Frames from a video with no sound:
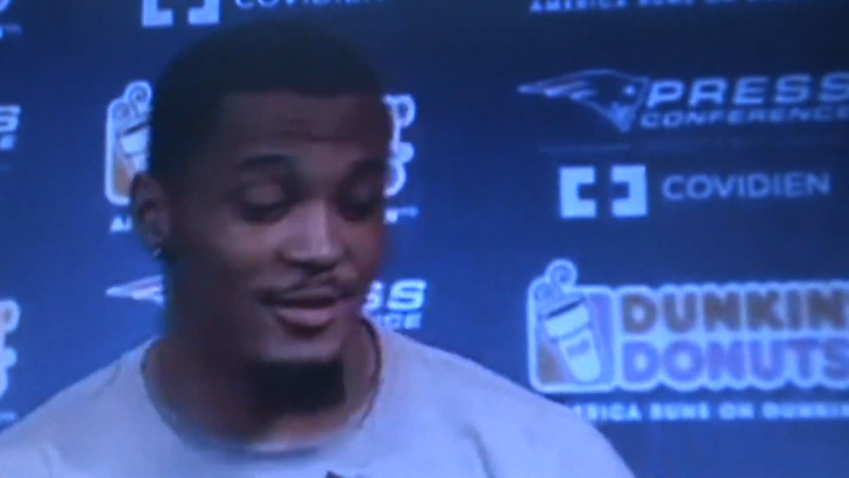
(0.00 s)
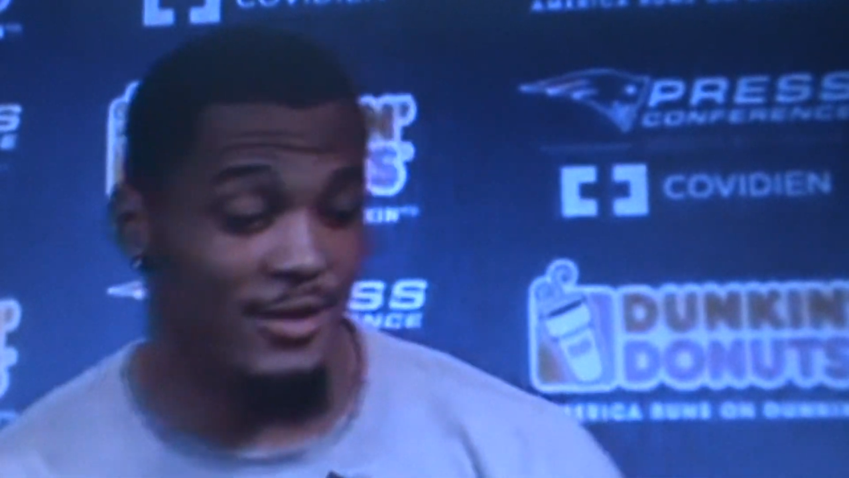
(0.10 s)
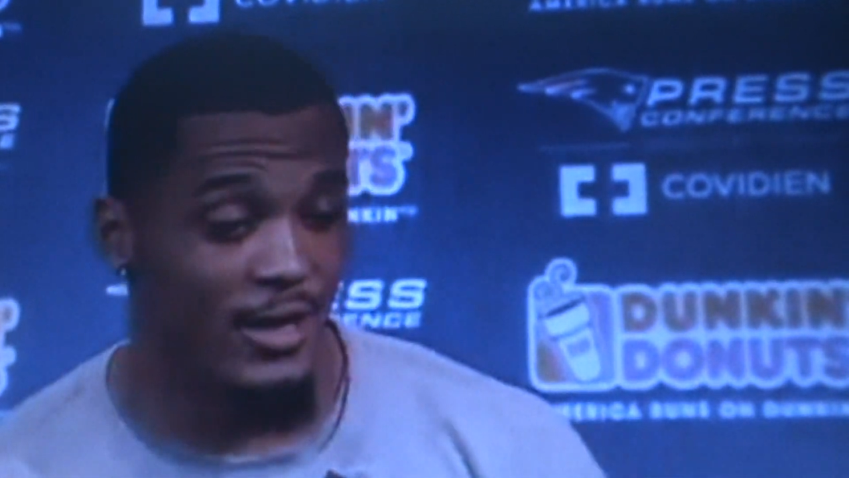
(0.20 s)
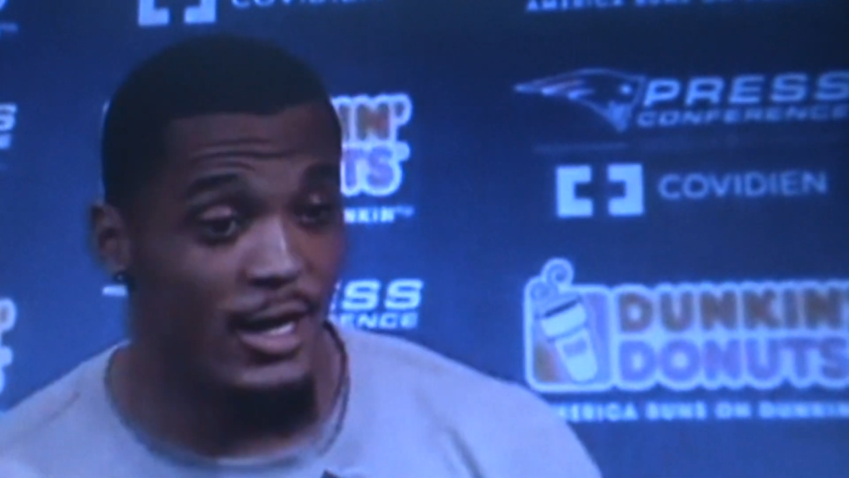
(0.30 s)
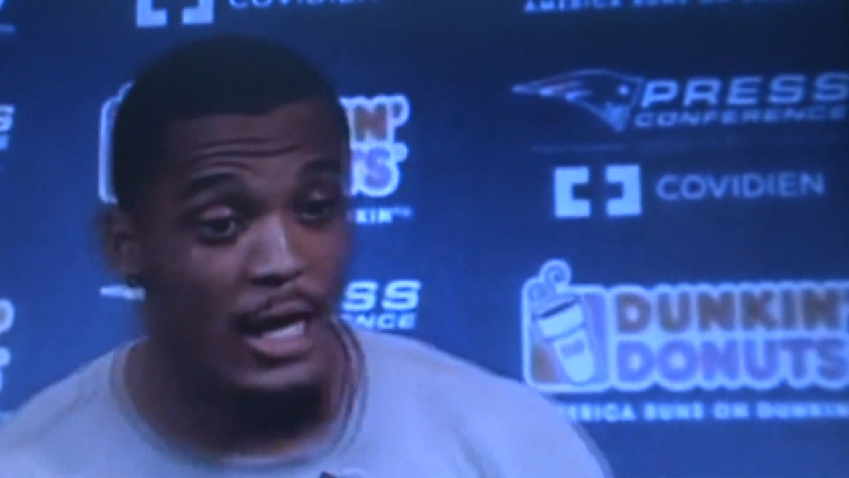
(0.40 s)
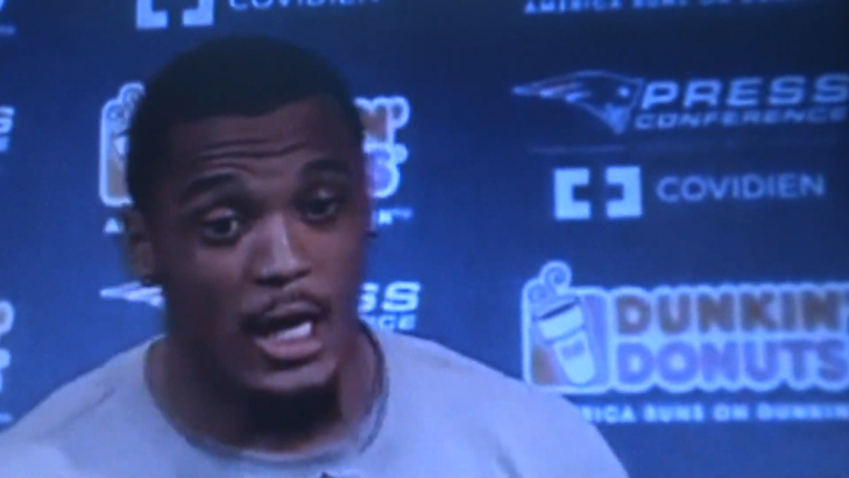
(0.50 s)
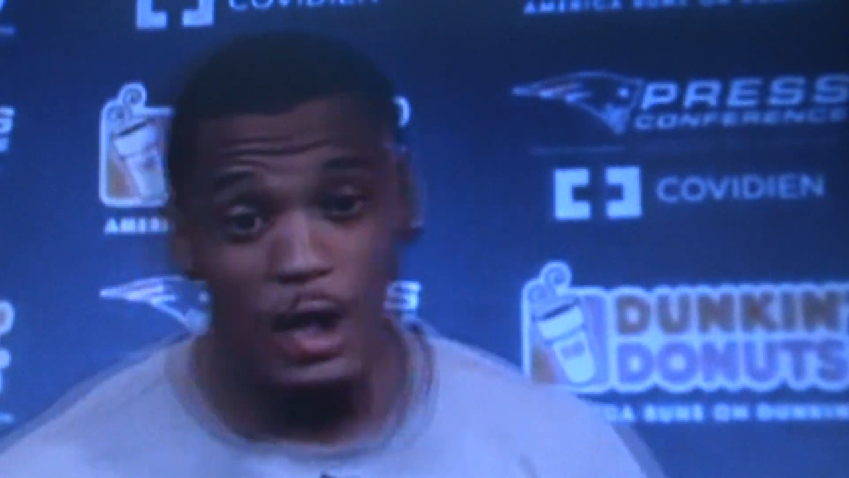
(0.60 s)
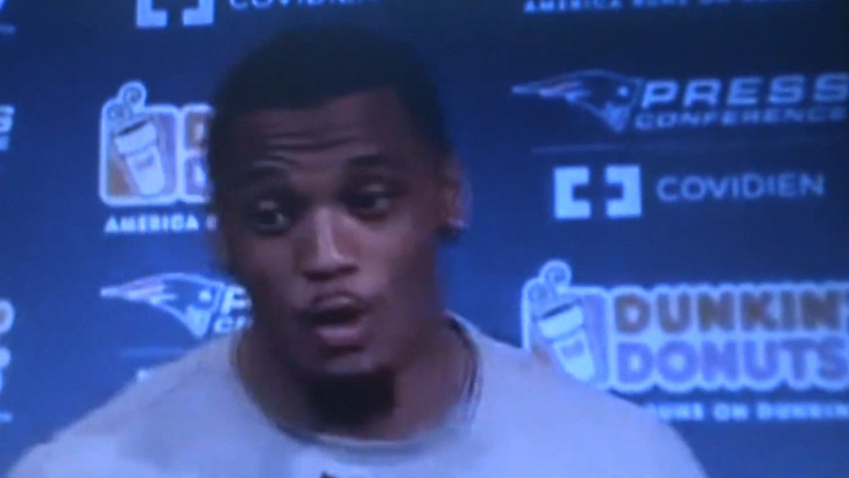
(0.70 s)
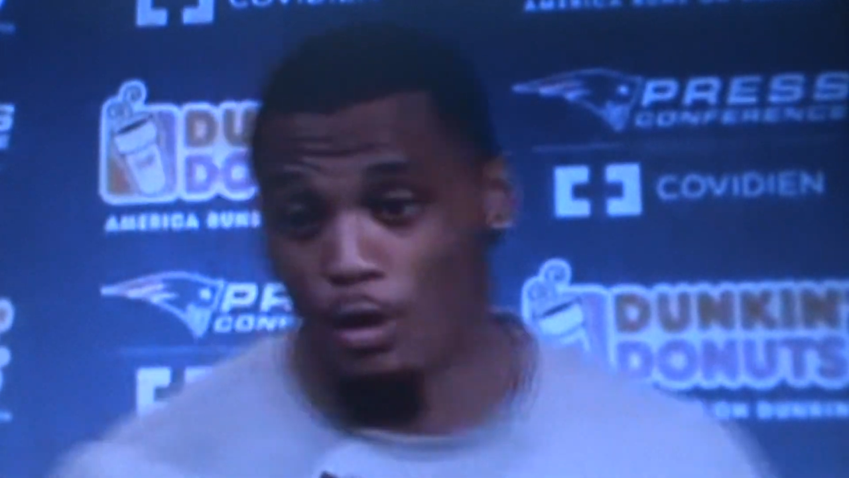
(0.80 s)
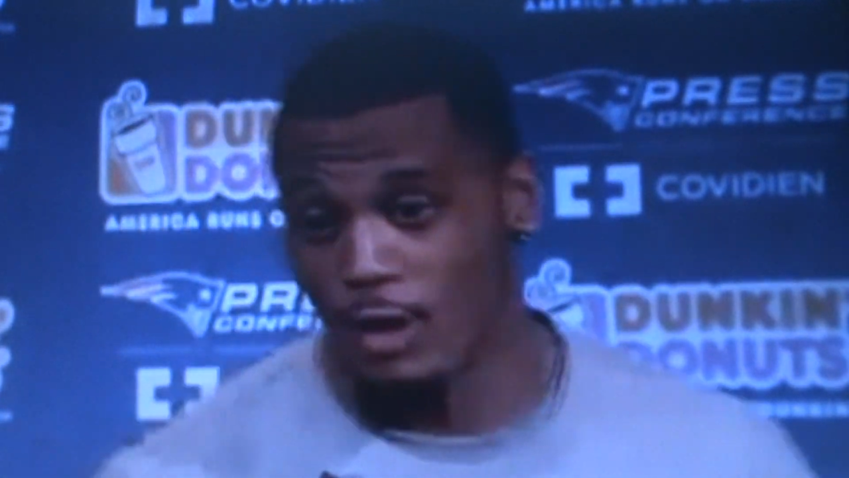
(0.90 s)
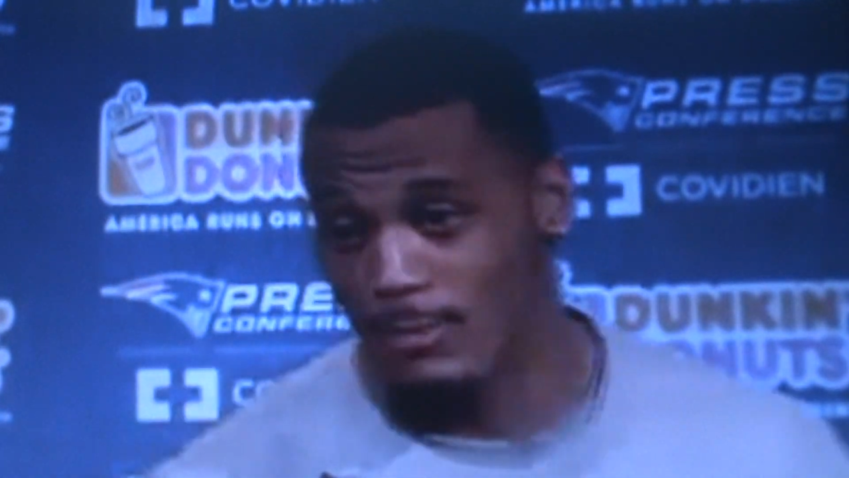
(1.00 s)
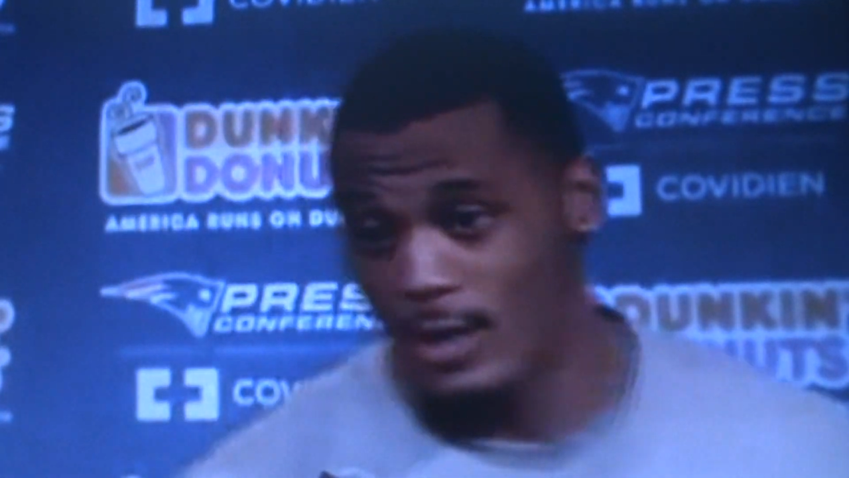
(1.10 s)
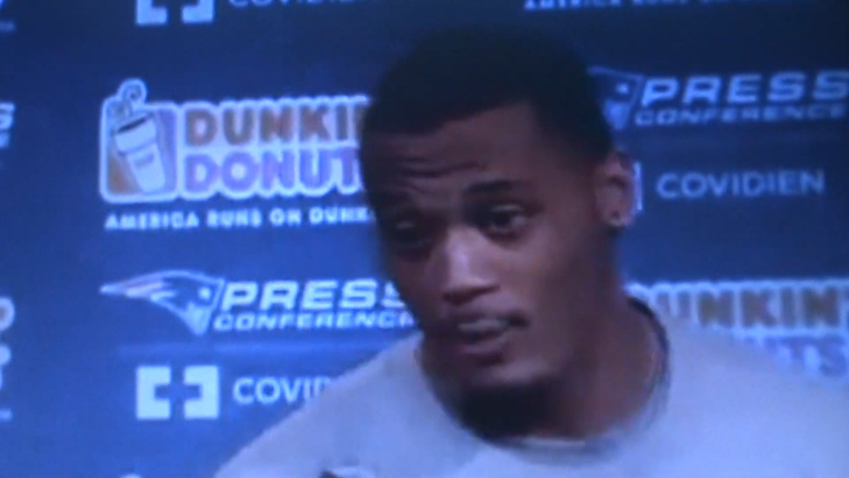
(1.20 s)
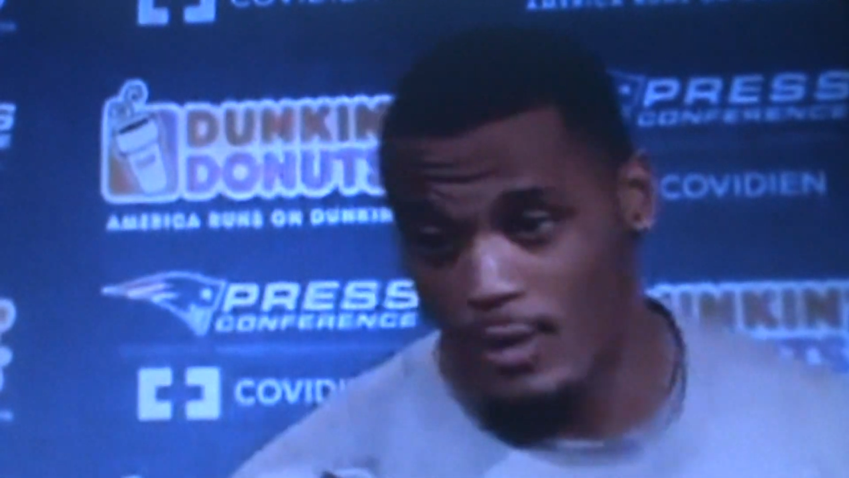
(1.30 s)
it. Go Oregon, by